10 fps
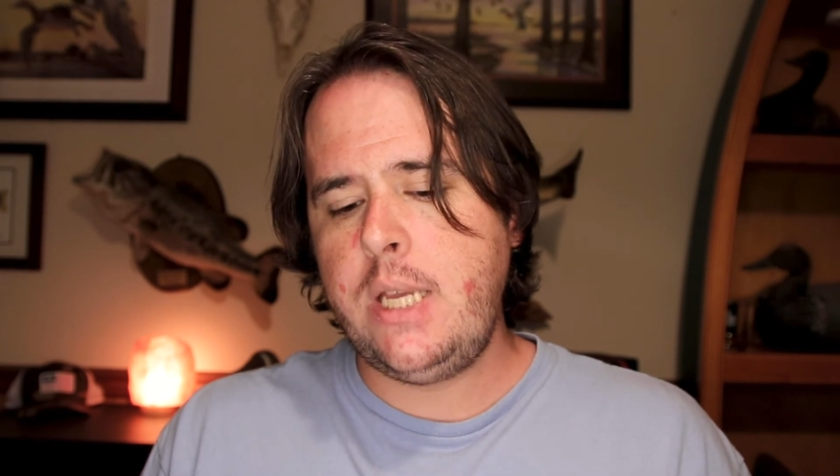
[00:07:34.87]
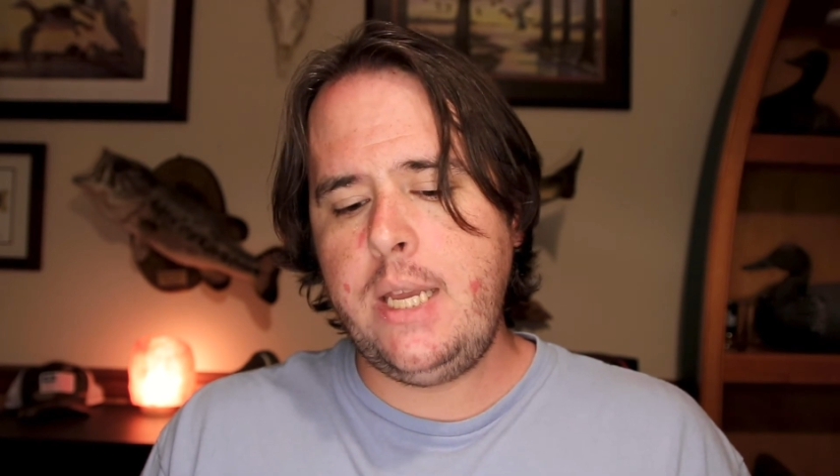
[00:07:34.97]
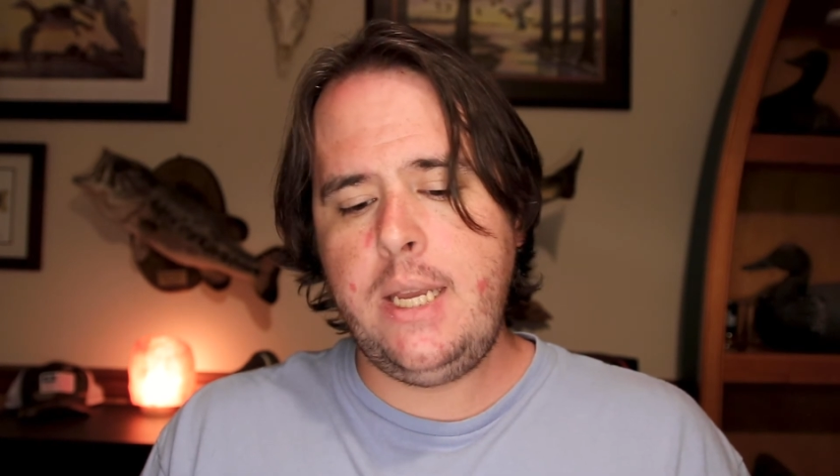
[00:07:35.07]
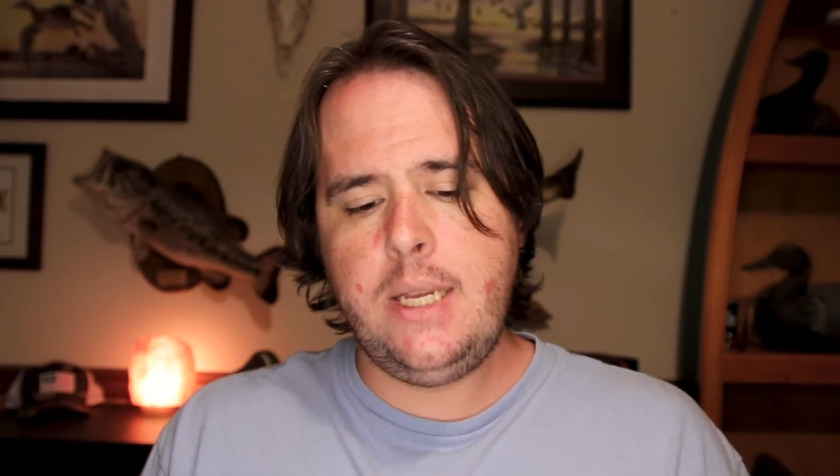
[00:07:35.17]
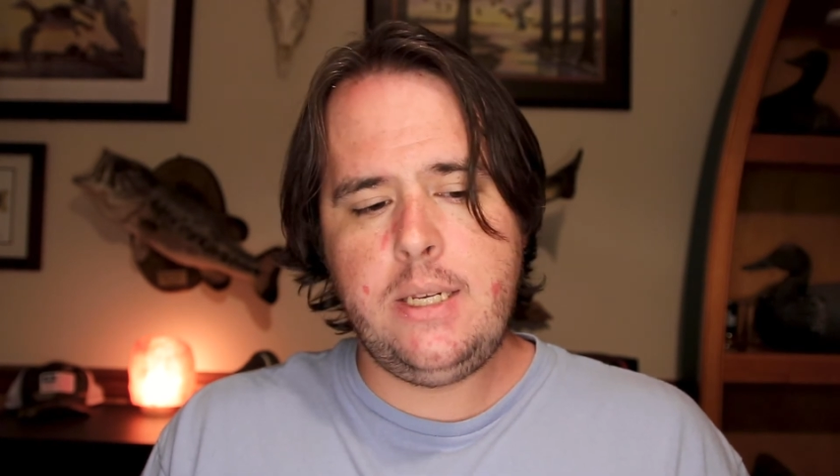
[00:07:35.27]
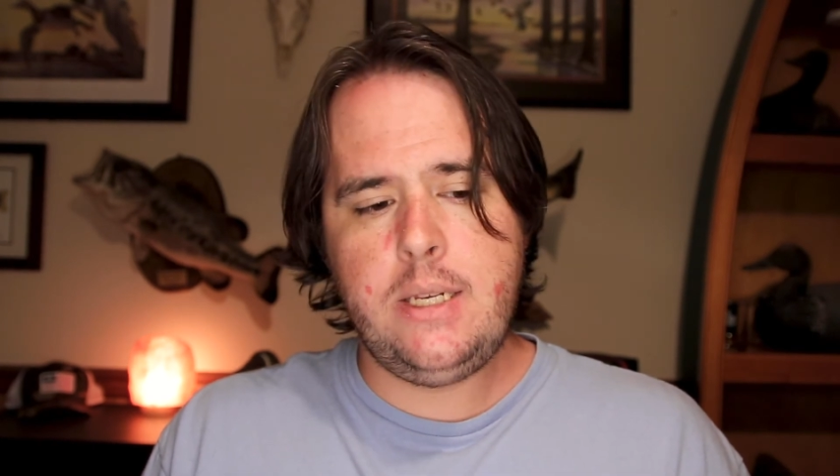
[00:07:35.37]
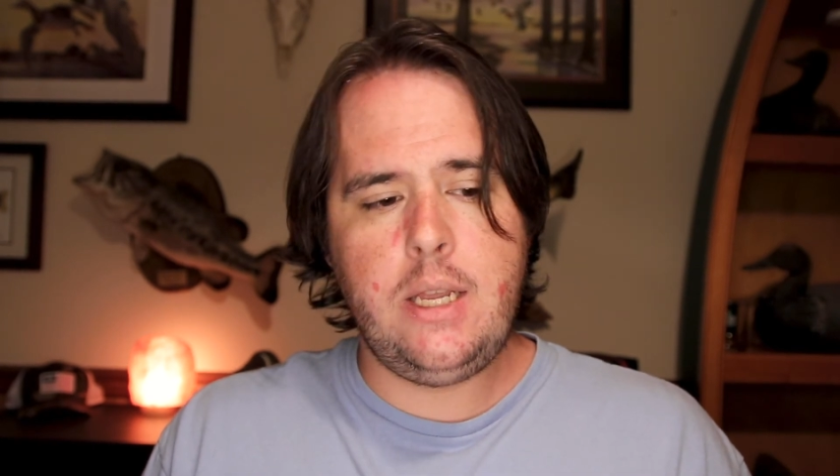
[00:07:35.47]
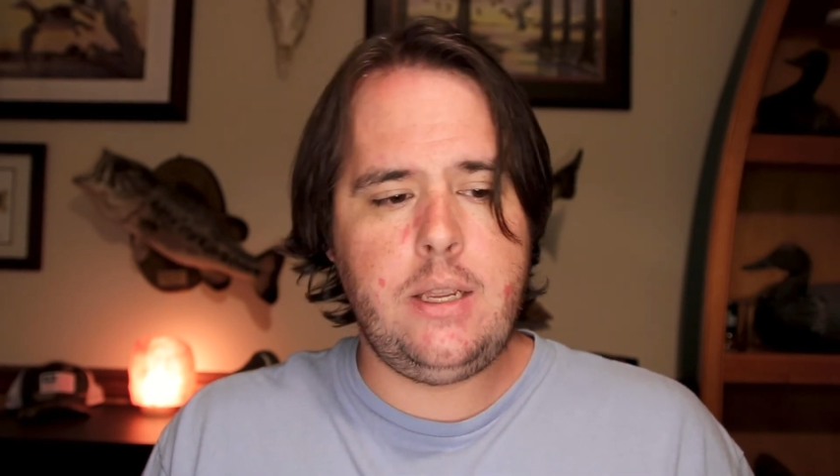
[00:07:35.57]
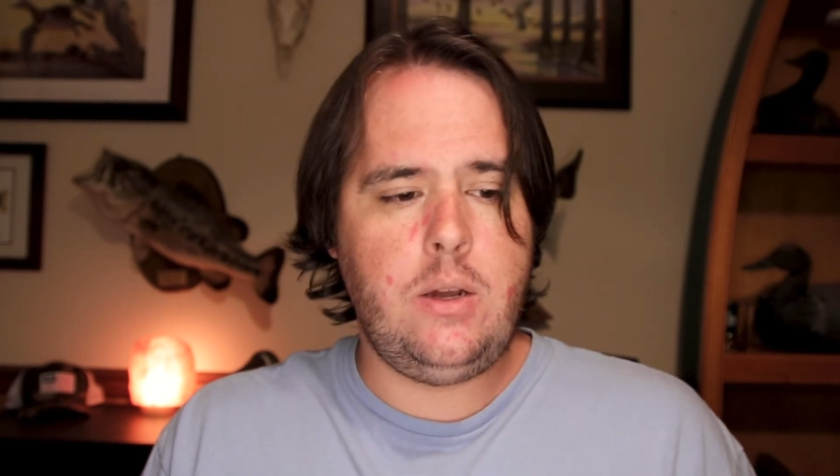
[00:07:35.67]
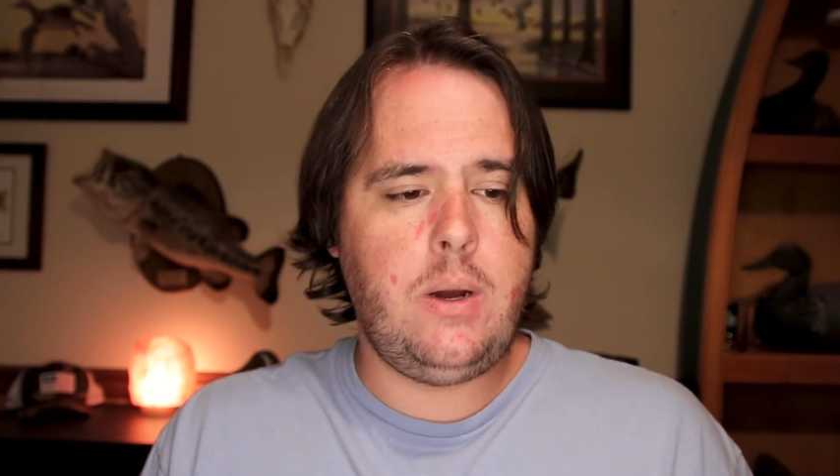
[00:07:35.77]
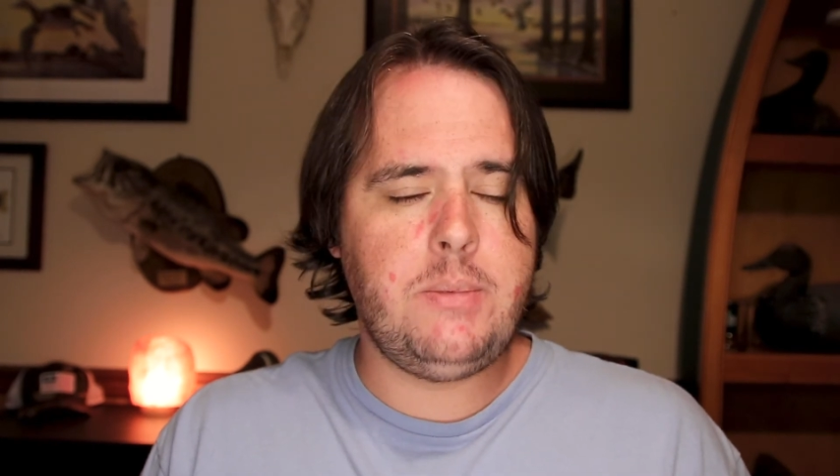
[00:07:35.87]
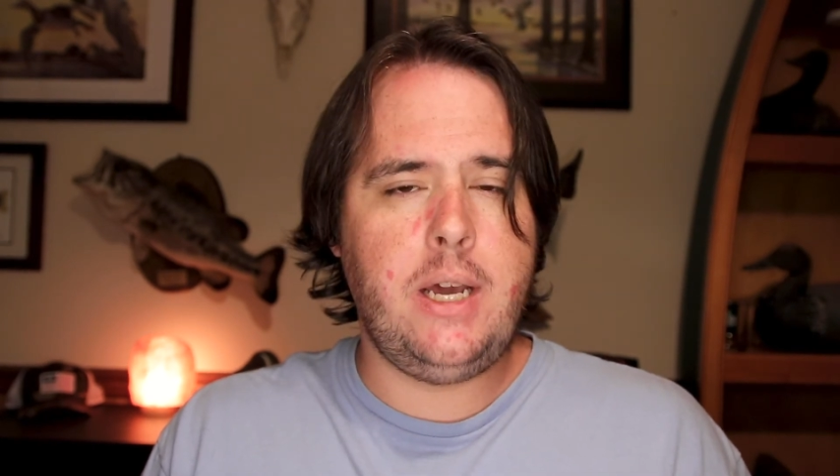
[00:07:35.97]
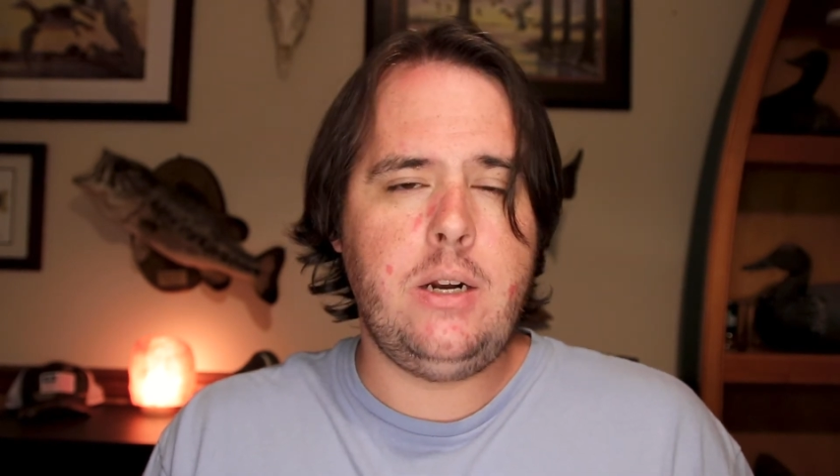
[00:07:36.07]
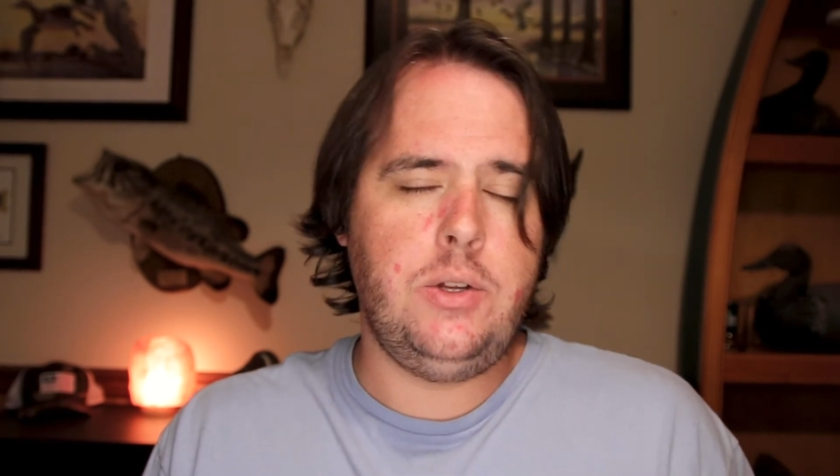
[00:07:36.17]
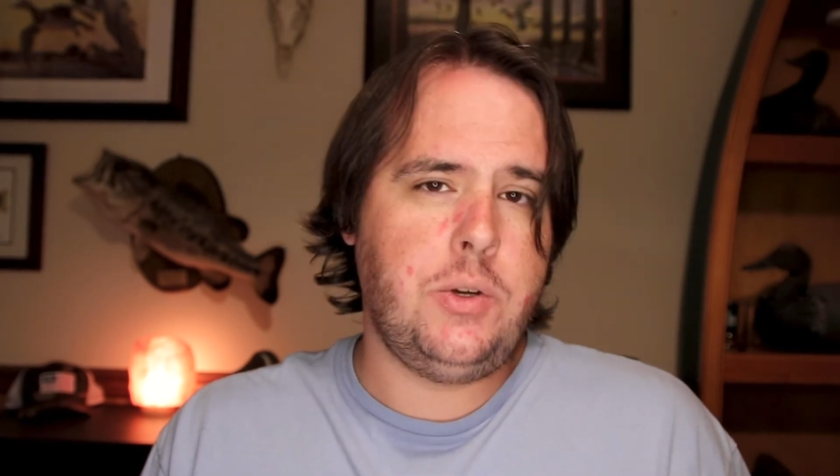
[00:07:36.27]
And I'm
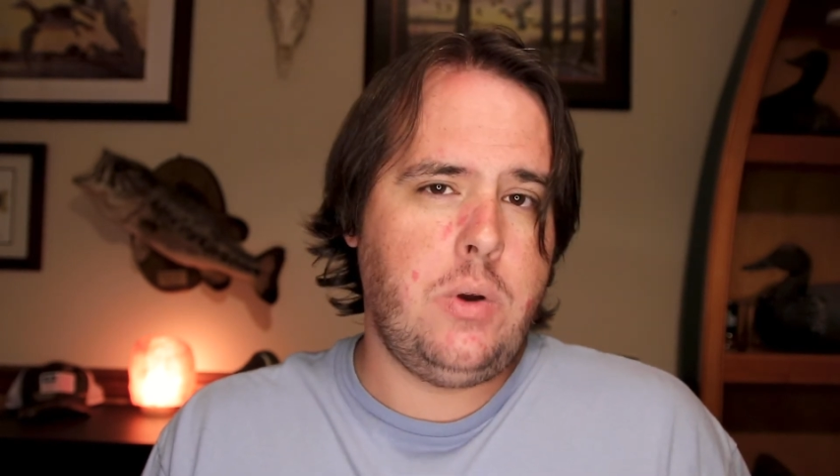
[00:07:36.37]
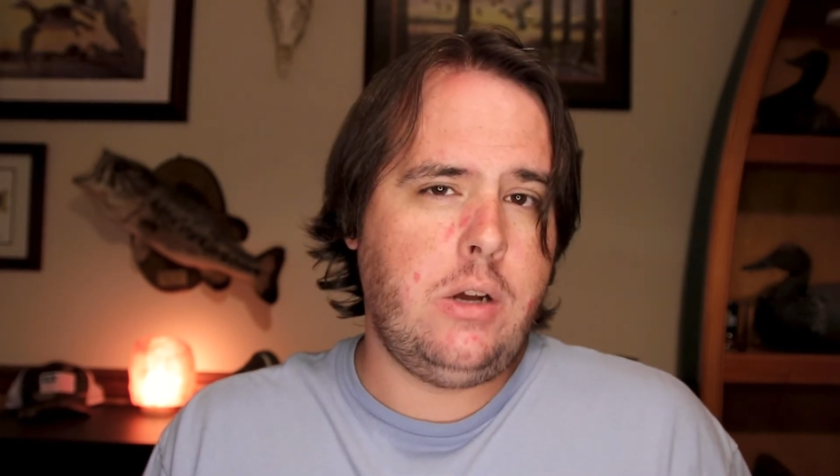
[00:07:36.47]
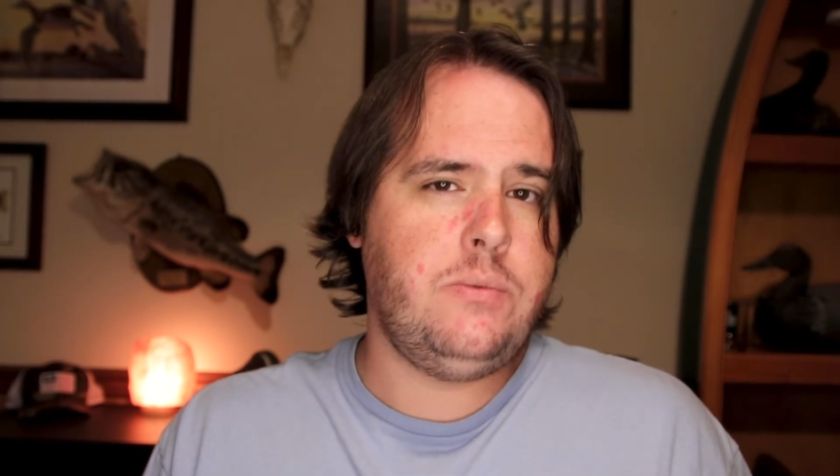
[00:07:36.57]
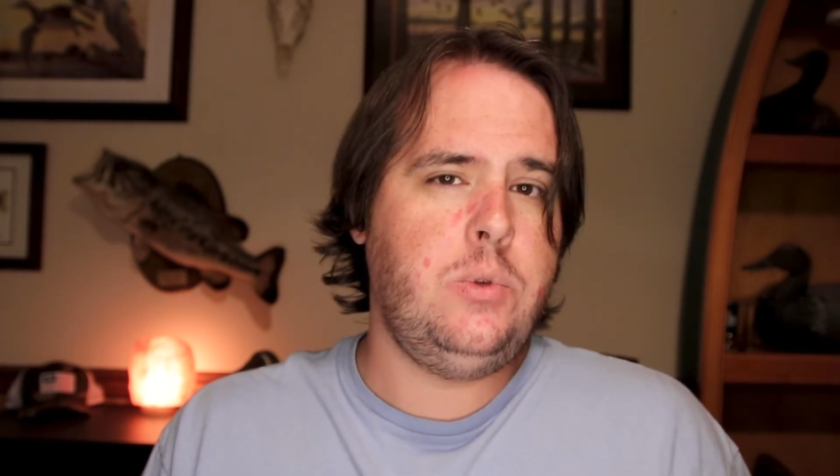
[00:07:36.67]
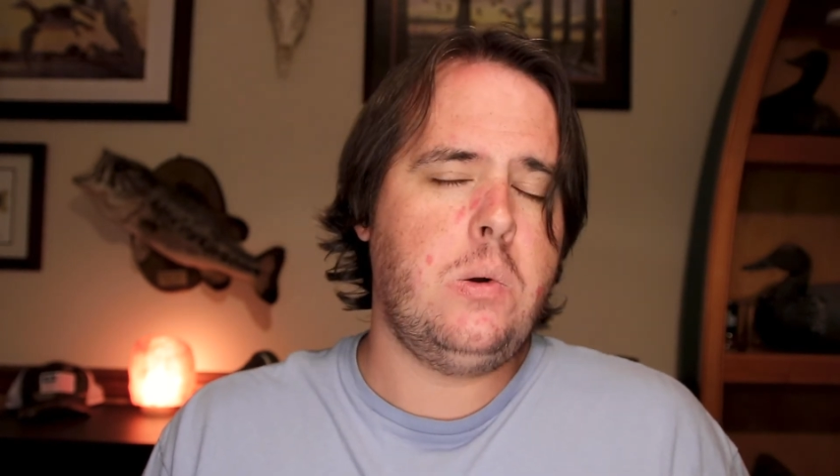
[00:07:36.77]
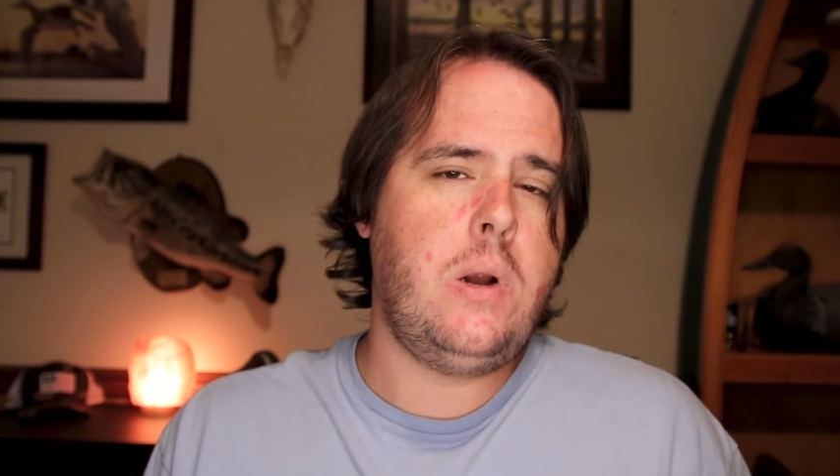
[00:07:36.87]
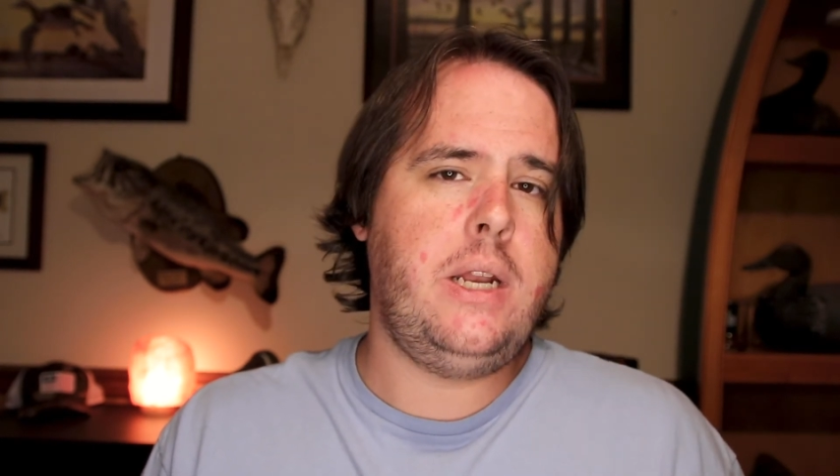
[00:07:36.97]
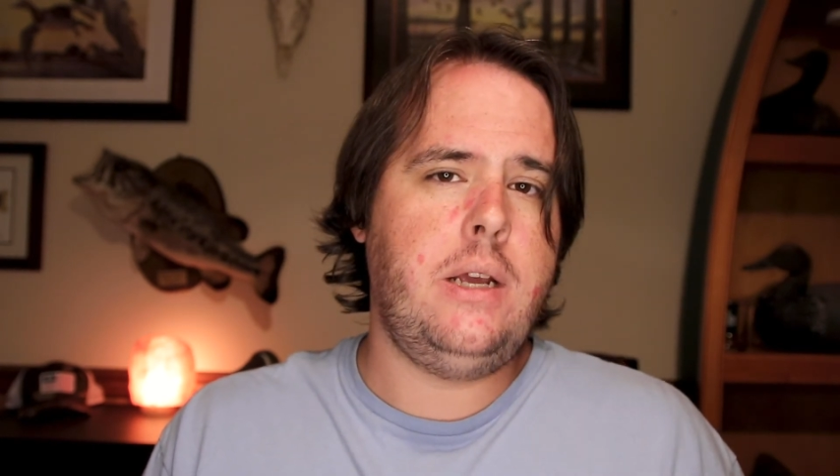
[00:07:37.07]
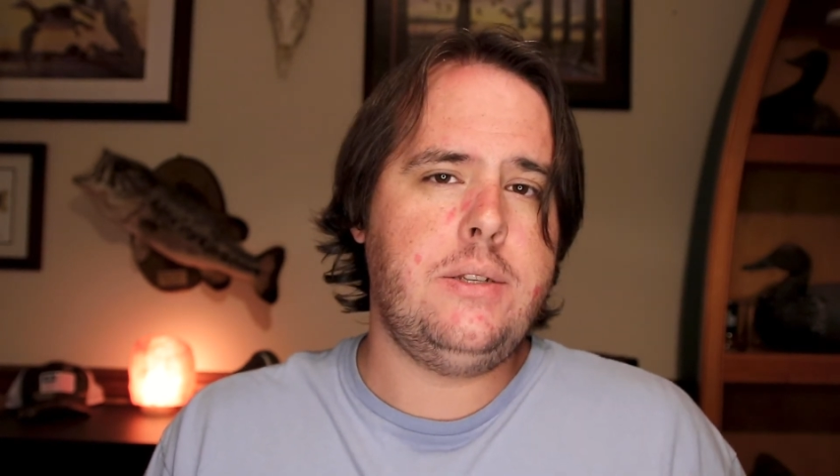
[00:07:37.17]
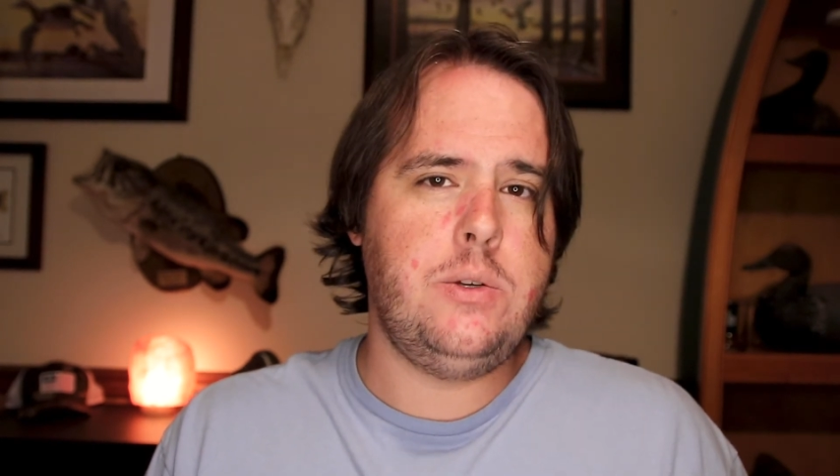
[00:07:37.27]
kind of on the ground floor right now,